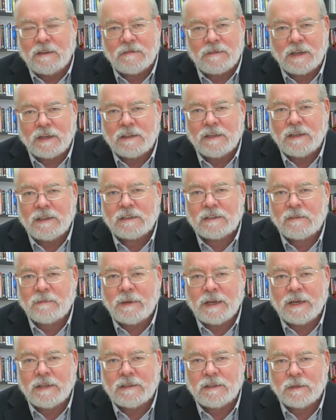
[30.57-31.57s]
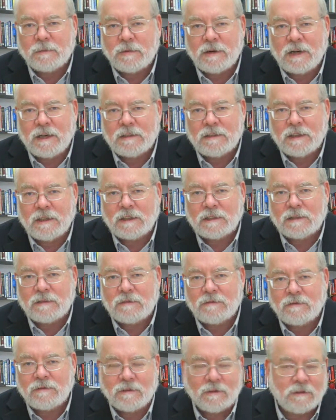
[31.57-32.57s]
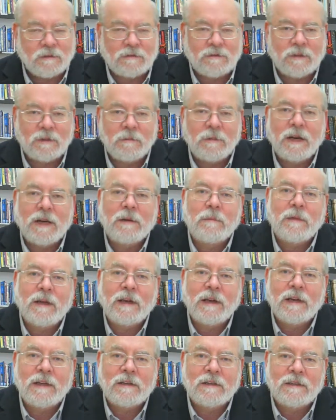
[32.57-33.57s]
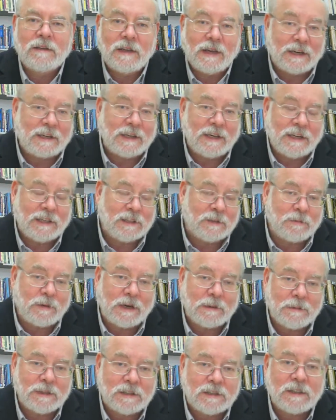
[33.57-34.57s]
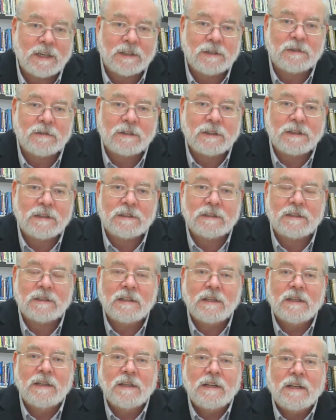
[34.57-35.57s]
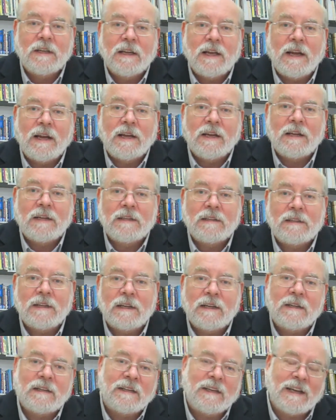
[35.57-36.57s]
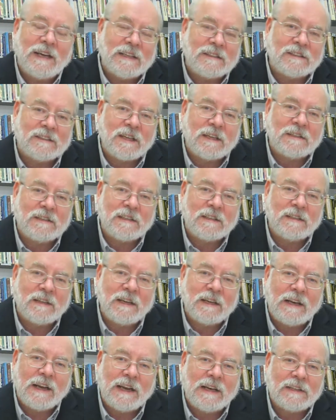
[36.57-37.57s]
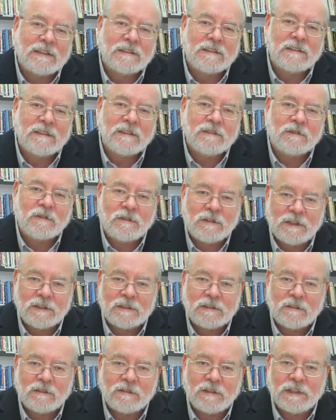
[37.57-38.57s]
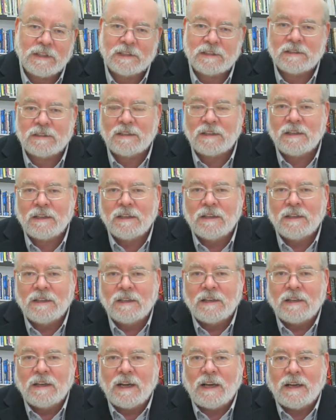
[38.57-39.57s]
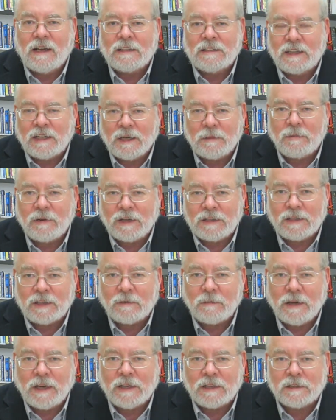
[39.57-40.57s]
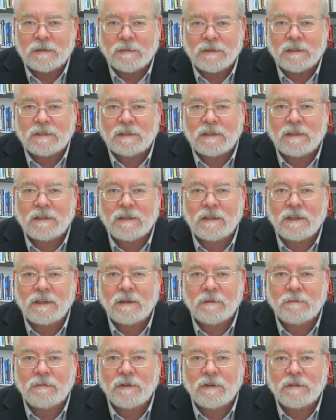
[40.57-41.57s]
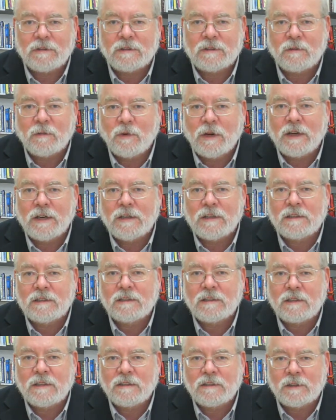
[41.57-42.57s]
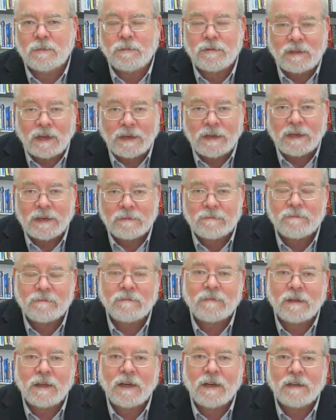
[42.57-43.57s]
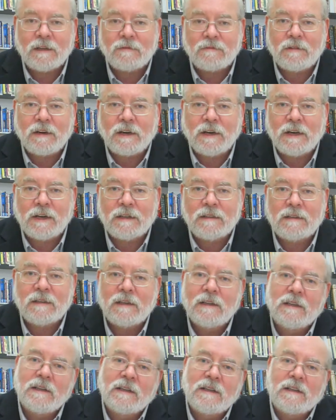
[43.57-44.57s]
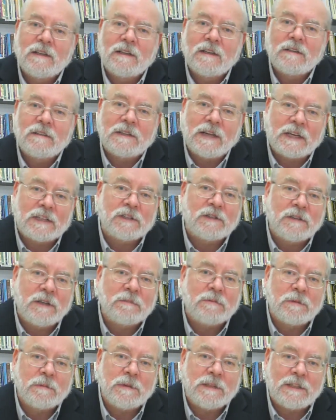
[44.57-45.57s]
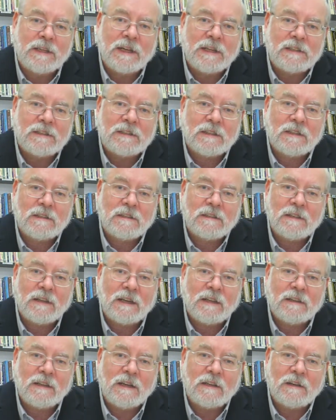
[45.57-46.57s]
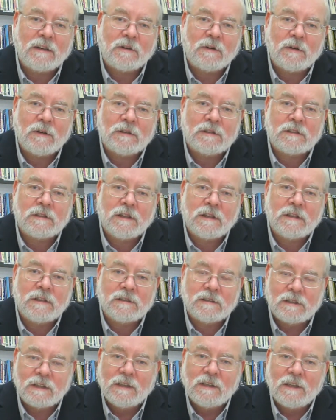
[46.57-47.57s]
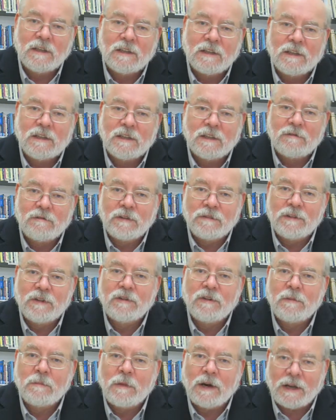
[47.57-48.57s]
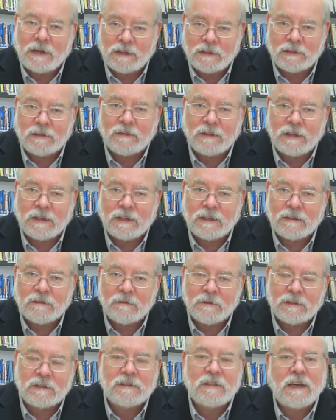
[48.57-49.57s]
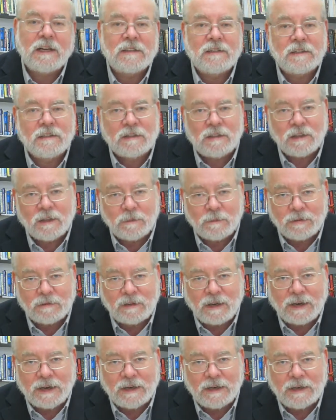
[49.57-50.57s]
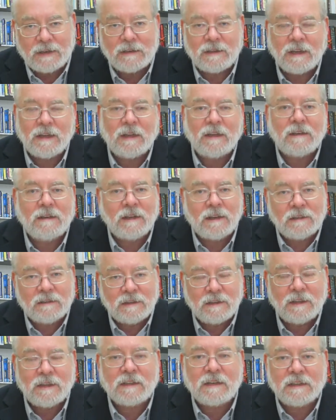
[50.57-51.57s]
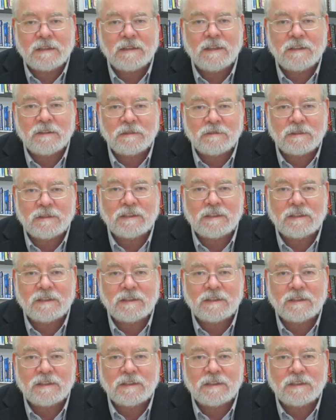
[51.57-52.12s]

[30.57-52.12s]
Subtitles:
techniques of managing projects for many decades, probably centuries. And as such, it has the traditional things as any project management approach. One, there's planning on the front end, there's actual implementation, and then of course there's the review and monitoring with changes to the plan, and then the continued